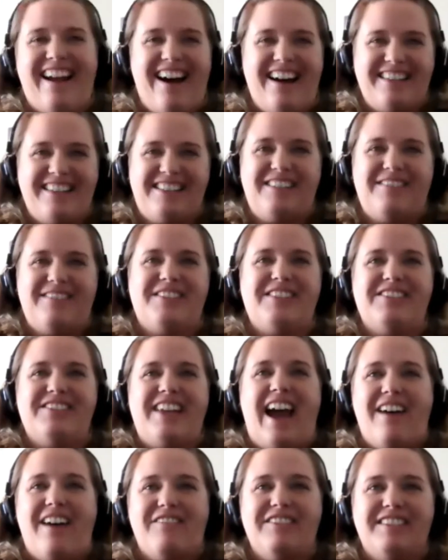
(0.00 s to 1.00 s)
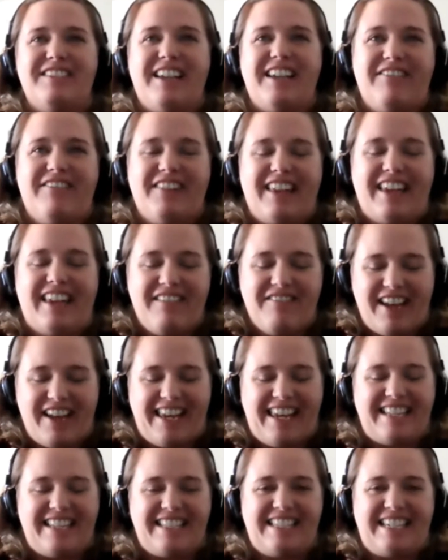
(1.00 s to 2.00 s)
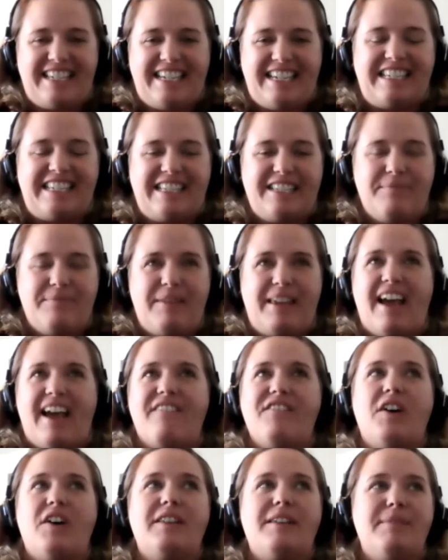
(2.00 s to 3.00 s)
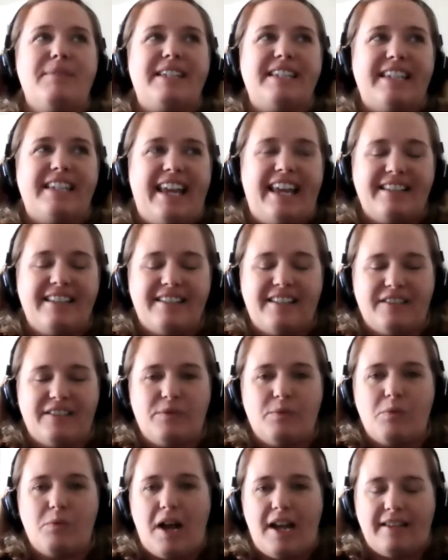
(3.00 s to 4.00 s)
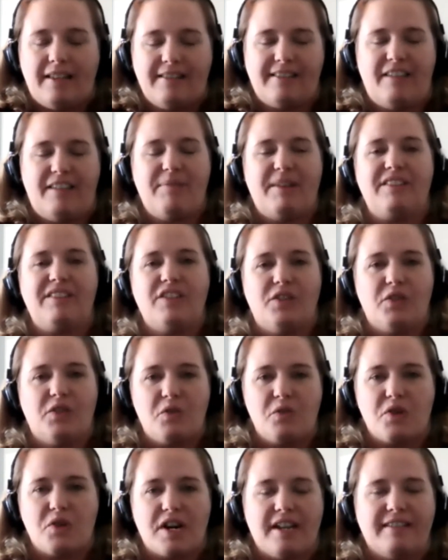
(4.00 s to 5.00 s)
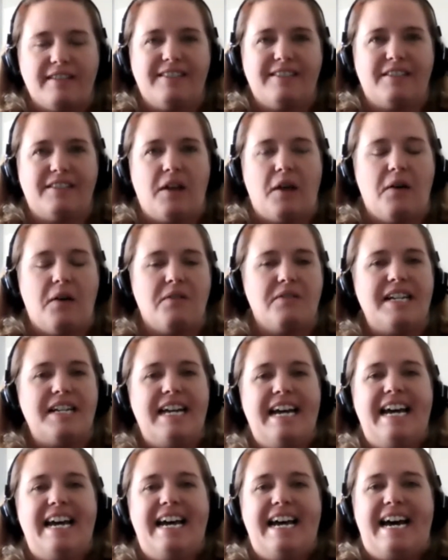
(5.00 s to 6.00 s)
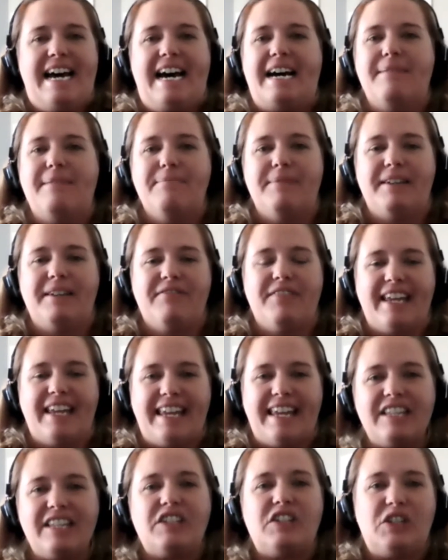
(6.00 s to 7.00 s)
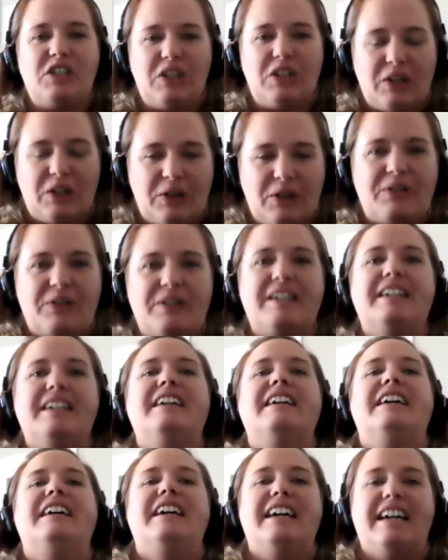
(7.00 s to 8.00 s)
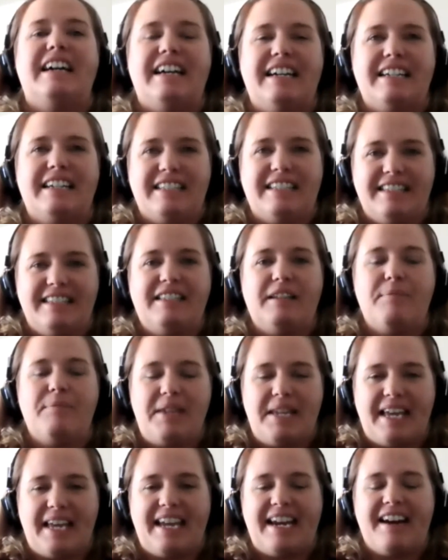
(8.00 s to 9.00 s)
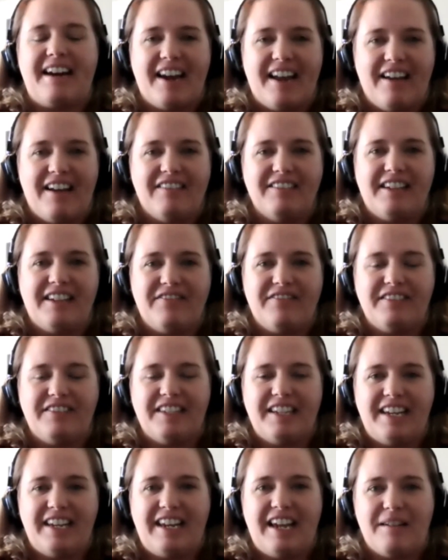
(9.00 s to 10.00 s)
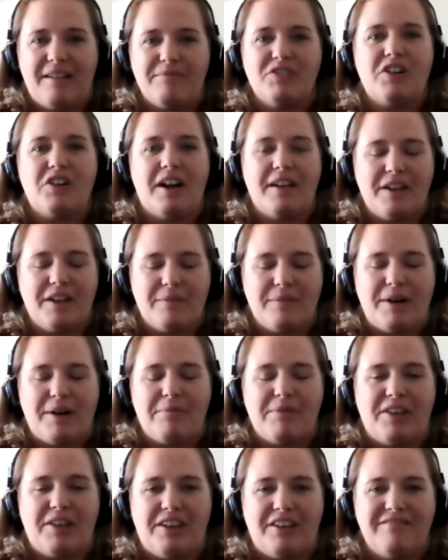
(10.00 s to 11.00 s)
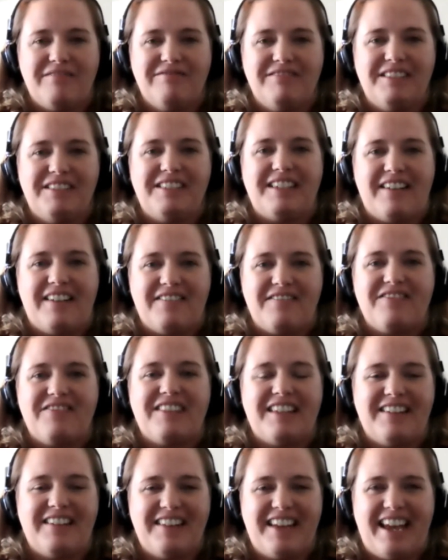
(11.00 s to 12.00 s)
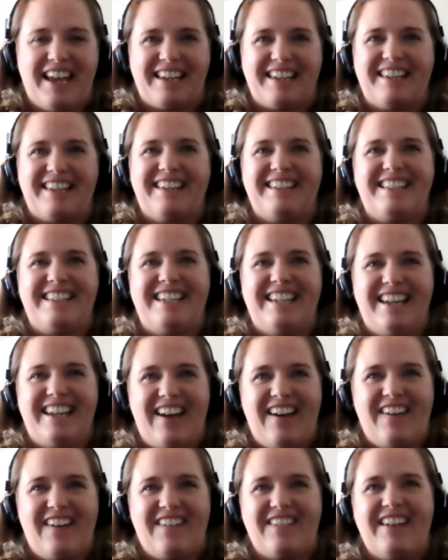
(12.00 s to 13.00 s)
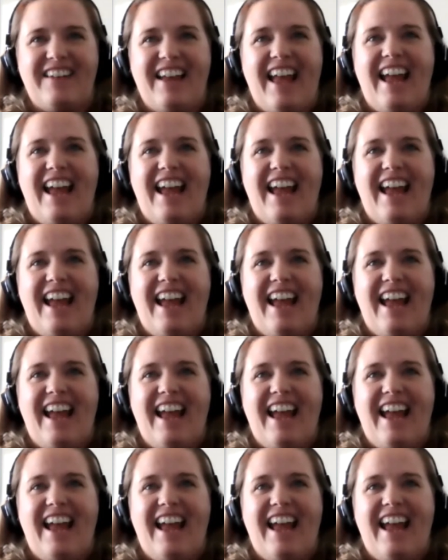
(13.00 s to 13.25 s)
awesome. So yeah, we'll definitely, if I get to Topeka, I've only been to Kansas once. I've been to Lawrence. So, but if I get to Topeka area, I'll definitely try their barbecue. So, okay, good to know.